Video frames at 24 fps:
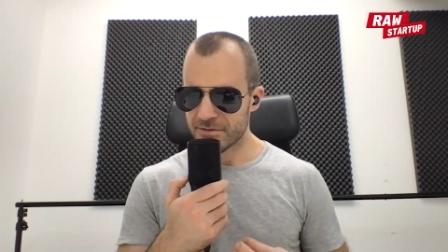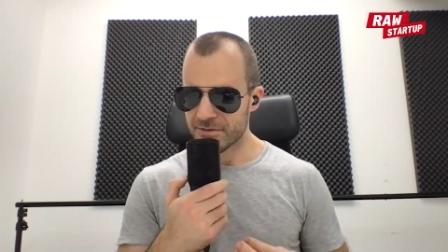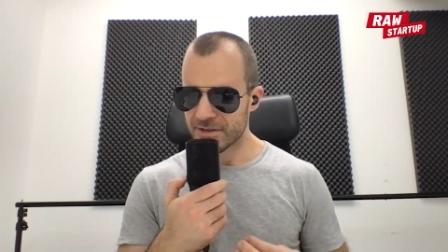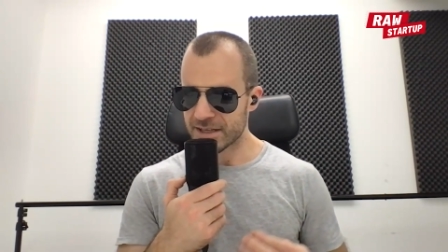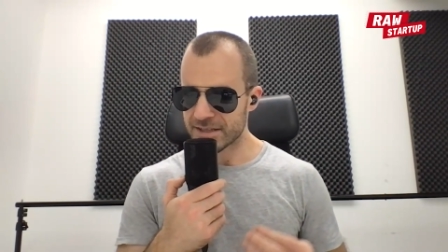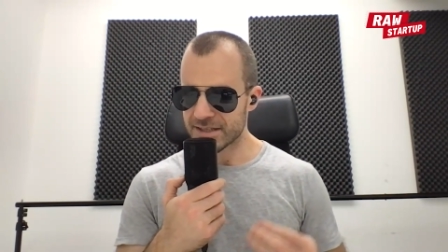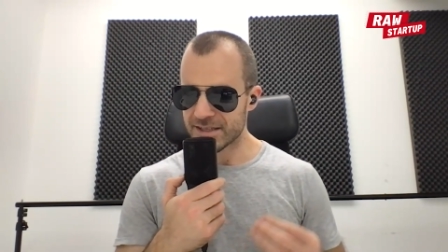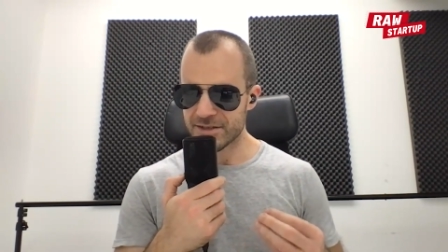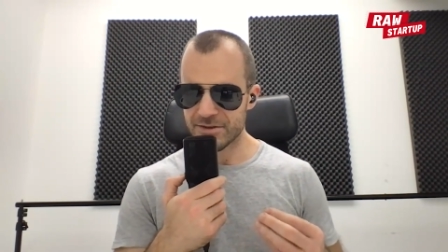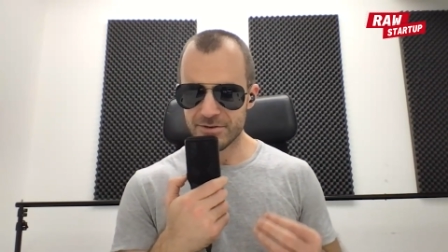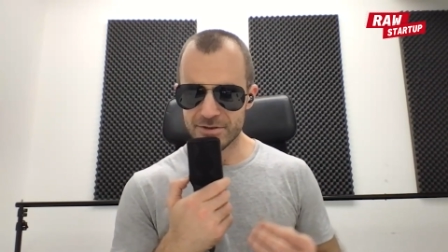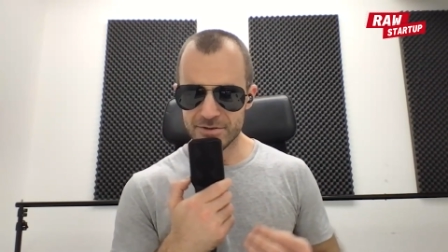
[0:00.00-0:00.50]

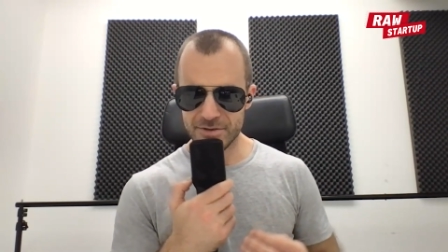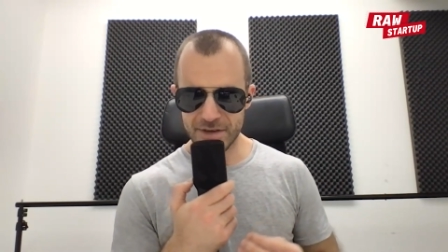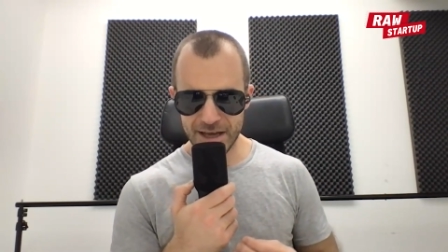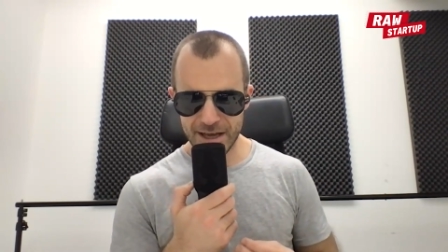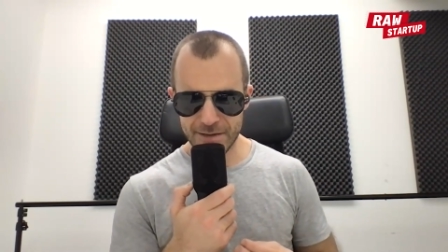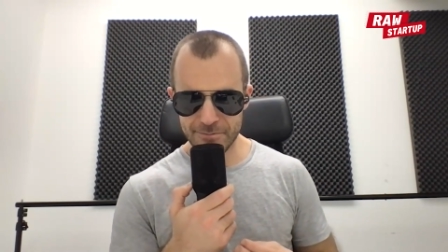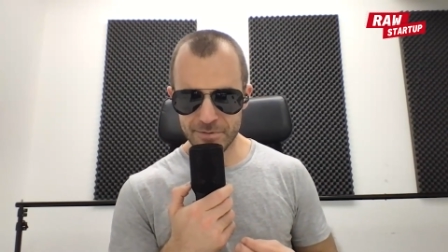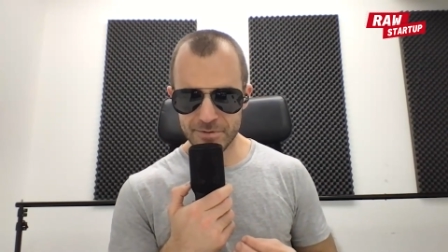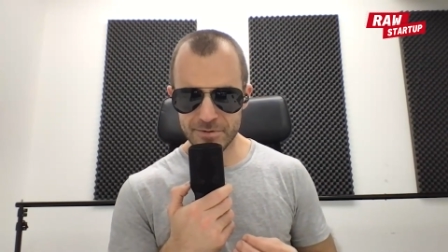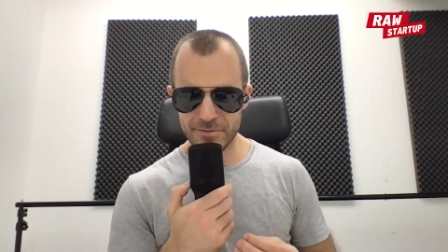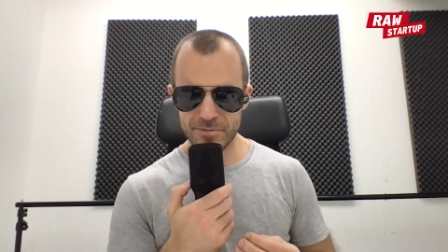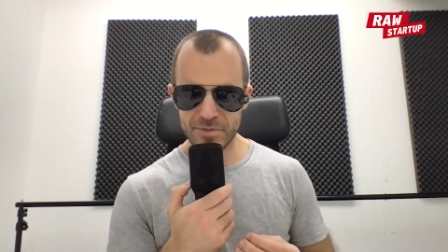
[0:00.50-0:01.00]
that's going to
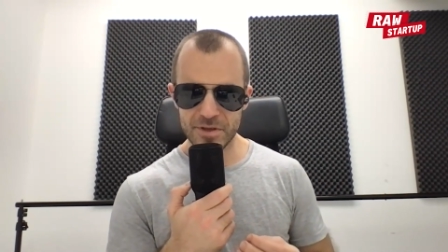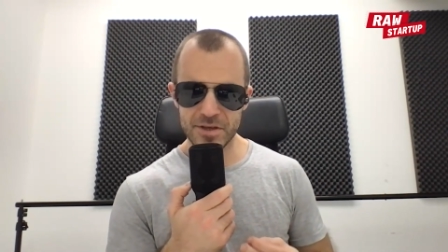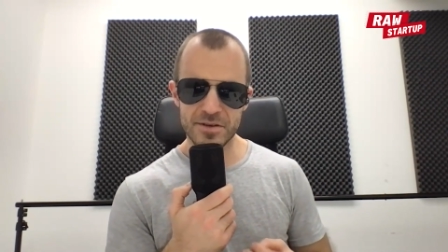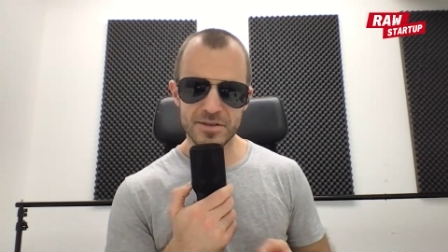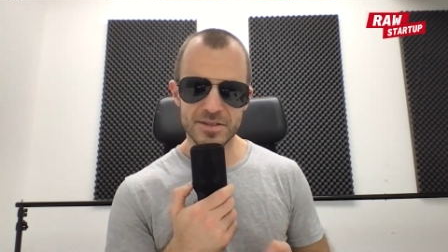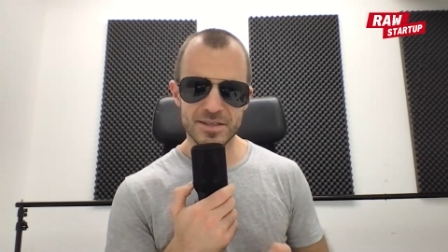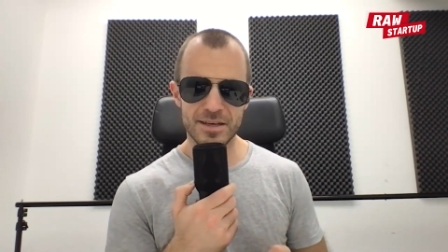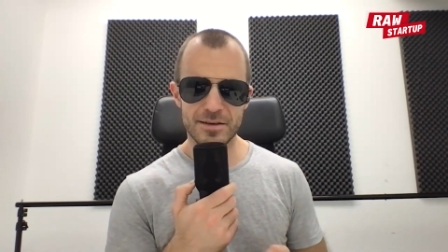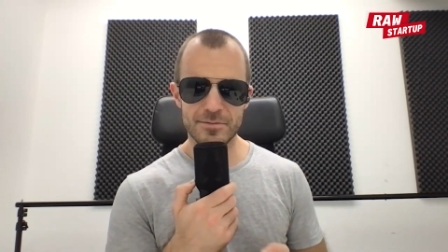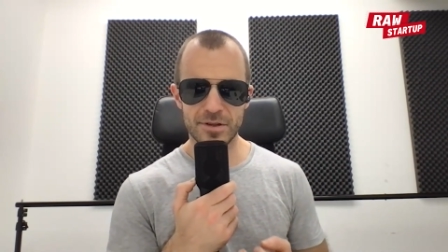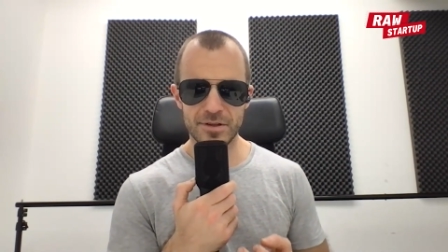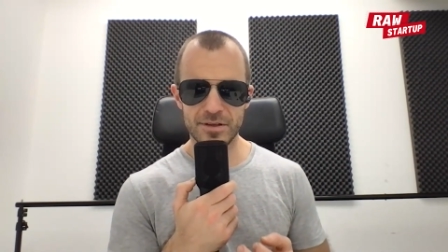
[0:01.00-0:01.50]
happen
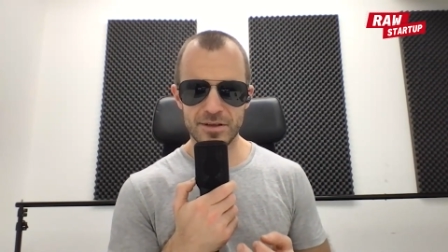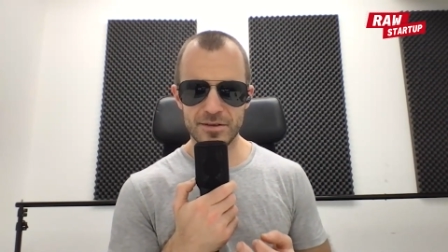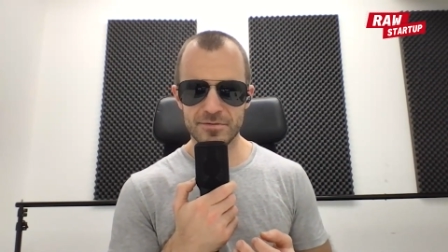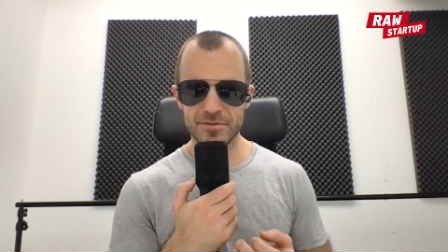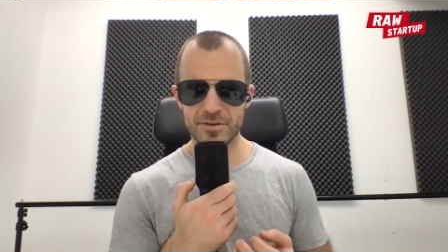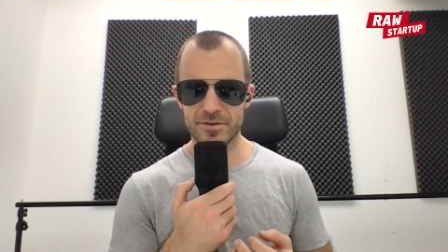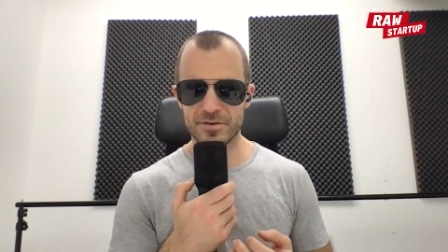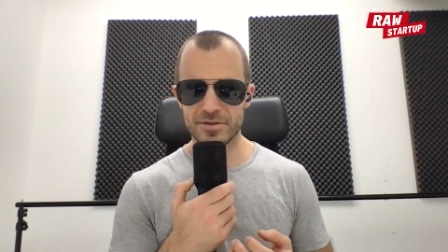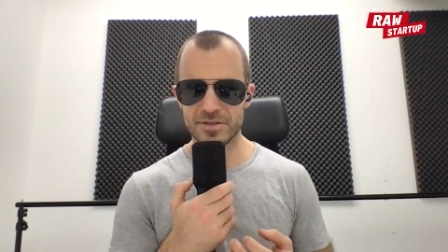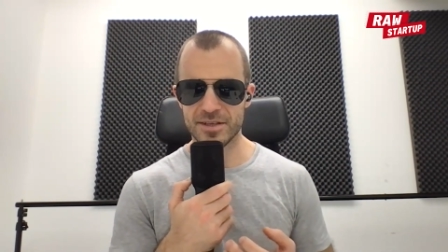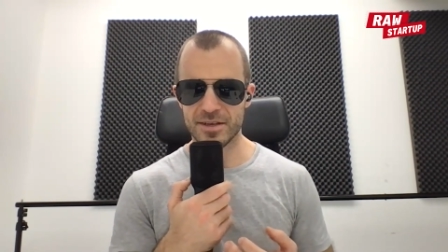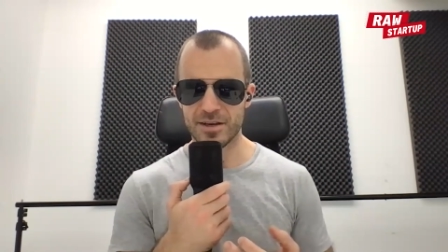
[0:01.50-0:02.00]
because I believe
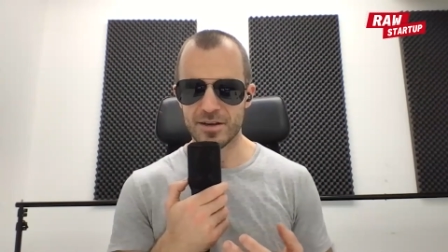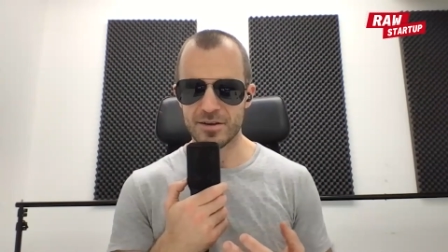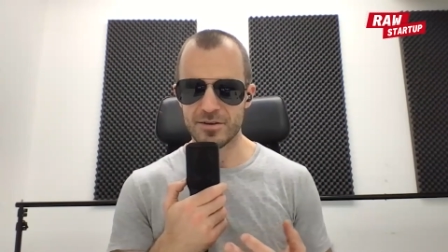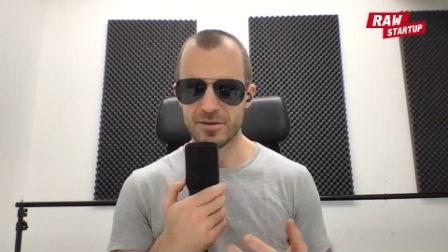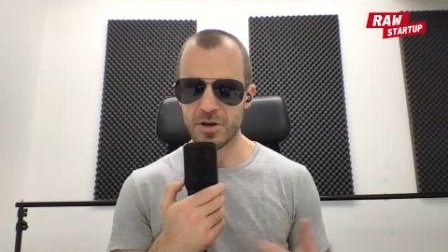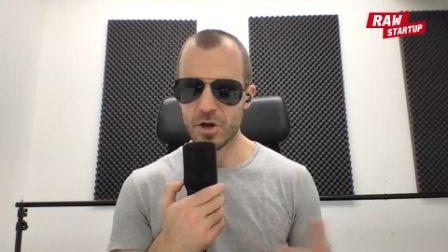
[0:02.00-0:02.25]
there is a